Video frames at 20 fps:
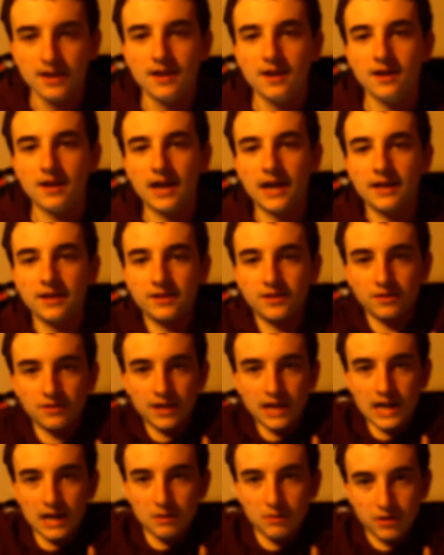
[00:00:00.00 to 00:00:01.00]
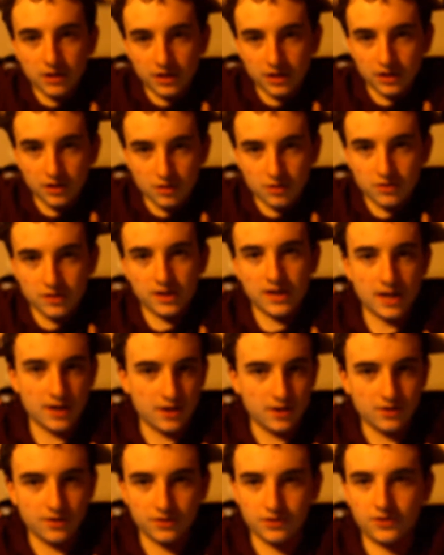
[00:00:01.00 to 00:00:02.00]
Alright, so now we're gonna go to the
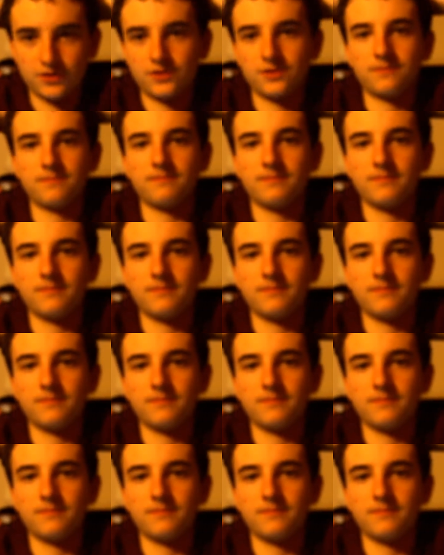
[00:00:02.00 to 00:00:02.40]
characters.